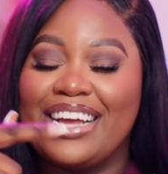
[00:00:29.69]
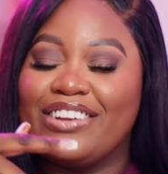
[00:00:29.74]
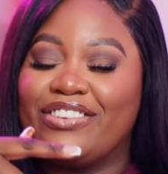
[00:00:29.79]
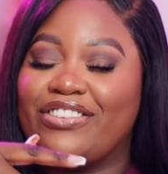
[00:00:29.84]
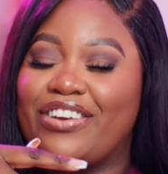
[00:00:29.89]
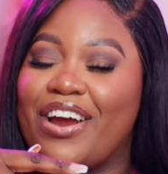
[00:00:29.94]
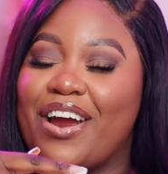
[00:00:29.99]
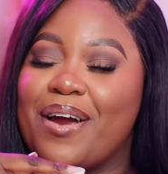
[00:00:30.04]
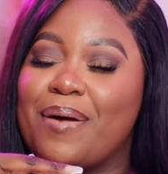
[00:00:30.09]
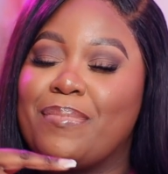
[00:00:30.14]

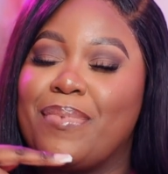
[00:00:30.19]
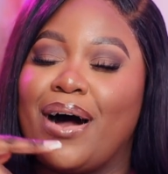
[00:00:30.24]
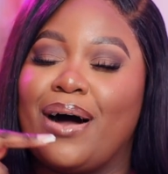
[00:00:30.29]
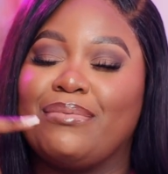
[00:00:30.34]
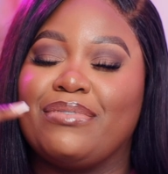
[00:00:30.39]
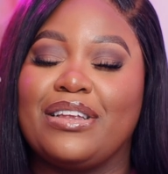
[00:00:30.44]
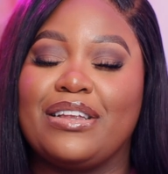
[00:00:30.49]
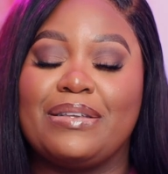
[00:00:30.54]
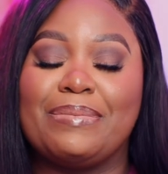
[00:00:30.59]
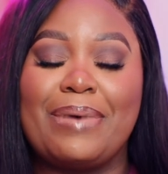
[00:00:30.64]
Cherry
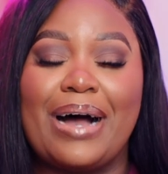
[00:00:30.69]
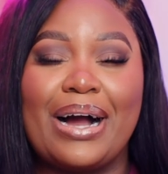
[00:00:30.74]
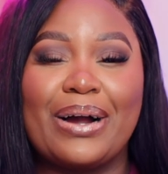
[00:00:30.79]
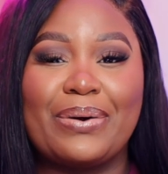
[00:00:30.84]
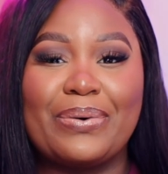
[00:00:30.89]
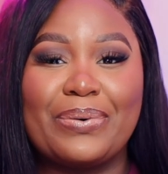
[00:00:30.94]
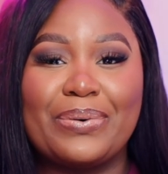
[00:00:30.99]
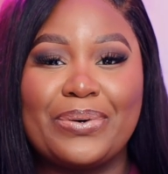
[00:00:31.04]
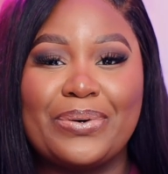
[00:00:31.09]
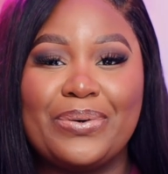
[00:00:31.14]
bombs is my
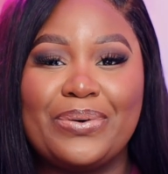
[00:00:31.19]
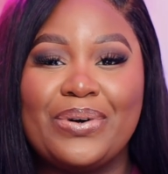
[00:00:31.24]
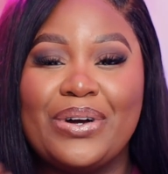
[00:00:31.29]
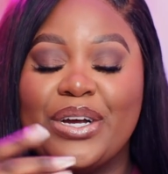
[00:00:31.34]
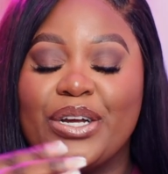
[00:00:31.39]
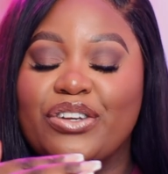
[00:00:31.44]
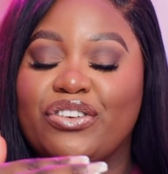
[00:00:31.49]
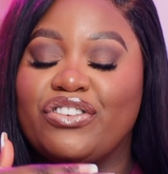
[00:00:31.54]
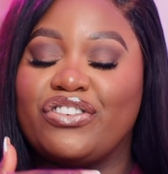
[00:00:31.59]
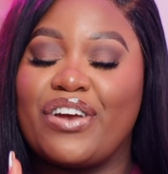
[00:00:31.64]
crew.
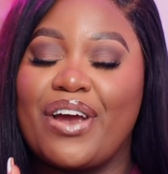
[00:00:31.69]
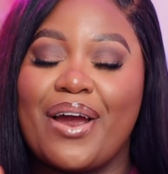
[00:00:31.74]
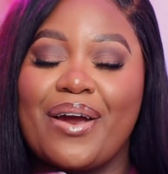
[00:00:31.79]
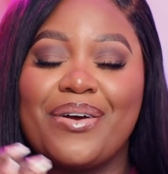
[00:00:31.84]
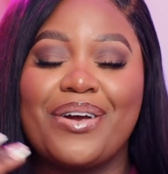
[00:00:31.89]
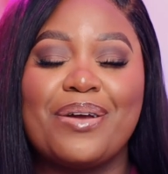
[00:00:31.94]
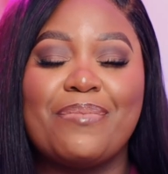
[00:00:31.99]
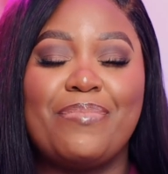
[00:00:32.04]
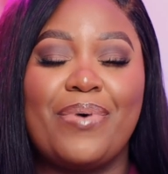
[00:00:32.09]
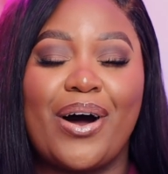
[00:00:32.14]

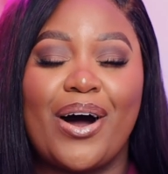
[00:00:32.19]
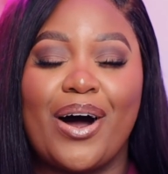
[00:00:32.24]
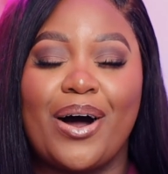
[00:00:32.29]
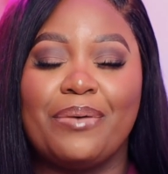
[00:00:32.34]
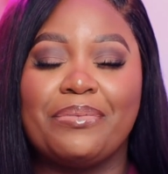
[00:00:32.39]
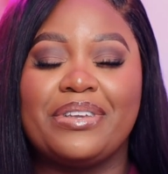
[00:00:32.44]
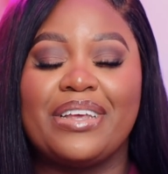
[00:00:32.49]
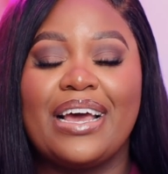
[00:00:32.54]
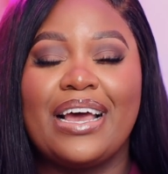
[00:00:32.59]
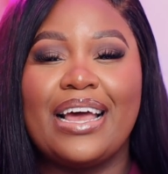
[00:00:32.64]
Cherry
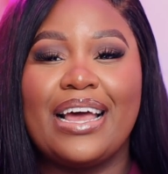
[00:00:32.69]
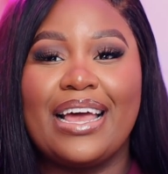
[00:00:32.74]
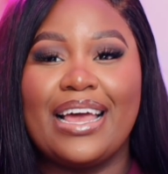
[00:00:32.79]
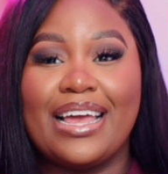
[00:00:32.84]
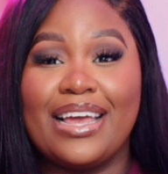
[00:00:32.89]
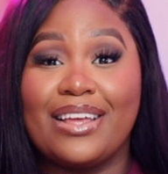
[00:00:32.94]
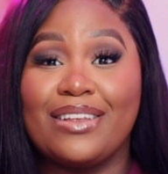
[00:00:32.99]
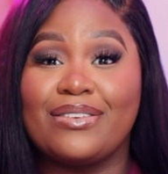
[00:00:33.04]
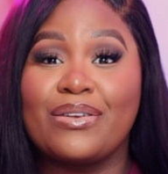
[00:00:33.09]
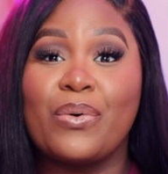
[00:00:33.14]
bombs
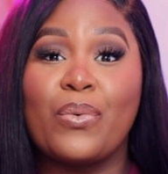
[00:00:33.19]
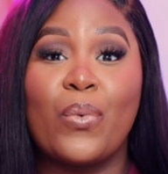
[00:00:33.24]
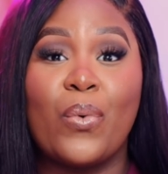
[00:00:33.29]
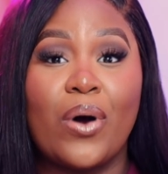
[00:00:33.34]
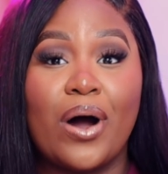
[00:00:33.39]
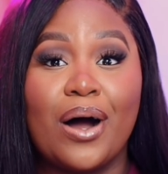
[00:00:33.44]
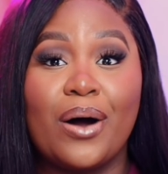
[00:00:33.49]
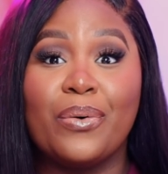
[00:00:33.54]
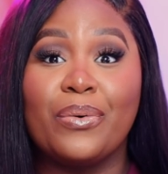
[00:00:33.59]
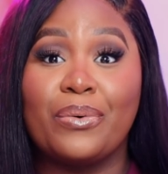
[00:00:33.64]
is
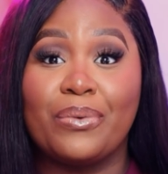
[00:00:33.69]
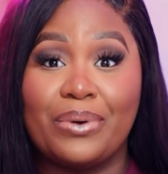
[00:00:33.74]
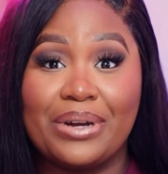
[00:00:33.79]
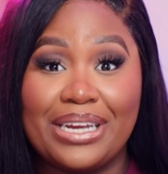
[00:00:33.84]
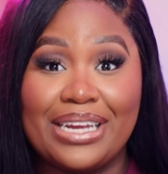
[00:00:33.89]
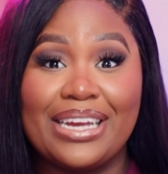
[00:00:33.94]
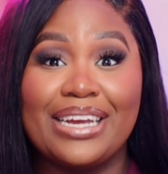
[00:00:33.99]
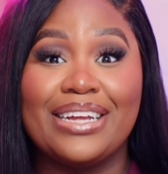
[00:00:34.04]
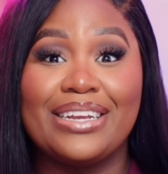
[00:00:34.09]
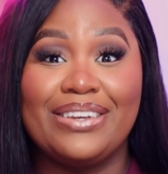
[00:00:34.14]
what
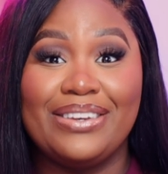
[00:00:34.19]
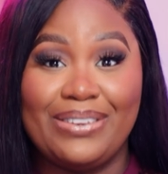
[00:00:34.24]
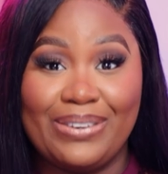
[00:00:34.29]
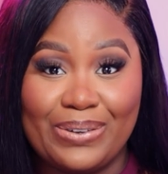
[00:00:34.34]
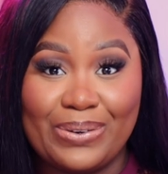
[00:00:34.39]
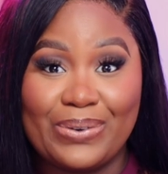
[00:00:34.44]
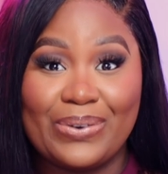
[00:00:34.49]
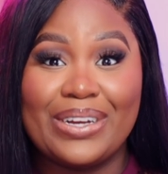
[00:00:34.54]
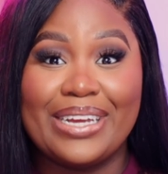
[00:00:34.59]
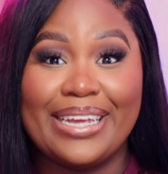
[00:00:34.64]
we
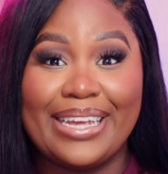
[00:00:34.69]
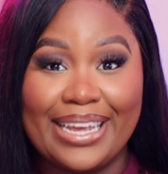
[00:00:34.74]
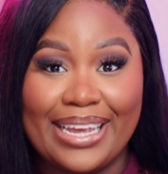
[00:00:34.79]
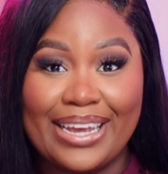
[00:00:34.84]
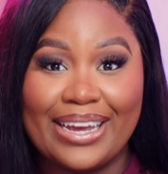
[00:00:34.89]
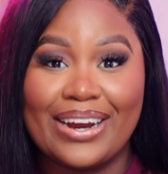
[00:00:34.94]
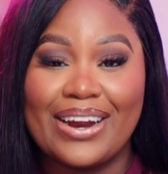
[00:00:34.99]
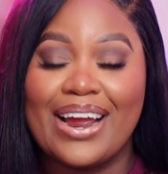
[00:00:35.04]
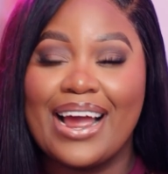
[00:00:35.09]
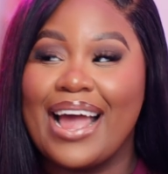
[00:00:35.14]
do
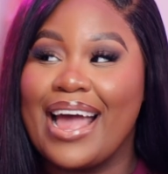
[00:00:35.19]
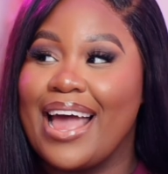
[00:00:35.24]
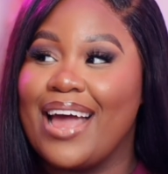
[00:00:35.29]
here.